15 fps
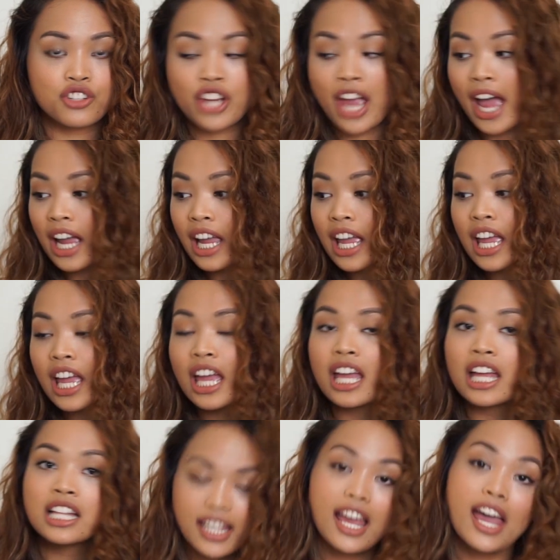
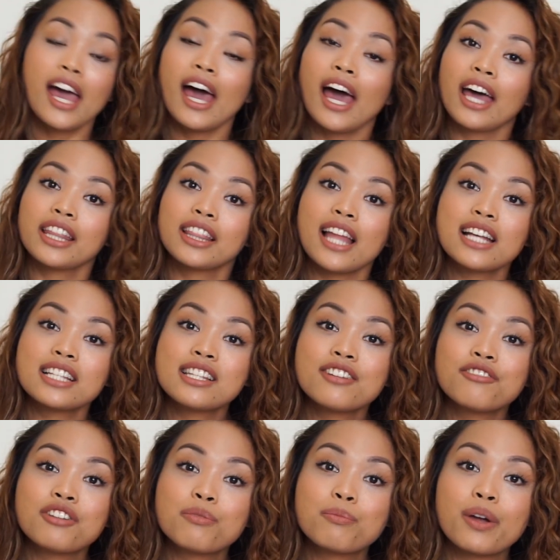jackets. And last thing from